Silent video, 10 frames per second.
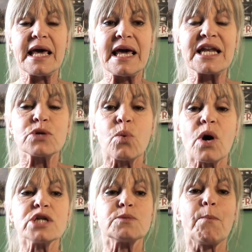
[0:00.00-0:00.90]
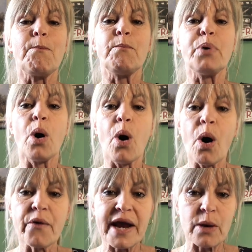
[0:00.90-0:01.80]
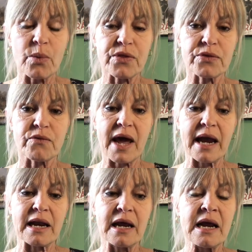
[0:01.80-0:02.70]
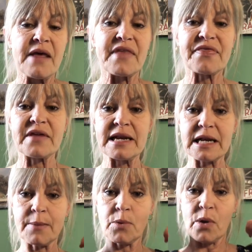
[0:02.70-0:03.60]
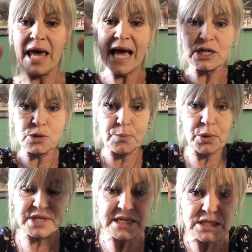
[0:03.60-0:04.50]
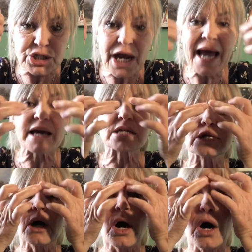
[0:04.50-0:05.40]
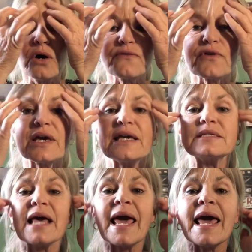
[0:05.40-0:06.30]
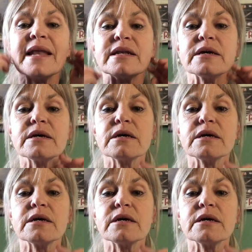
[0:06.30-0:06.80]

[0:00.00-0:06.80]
it was pouring with rain, that the little boy had to put his jacket over his head.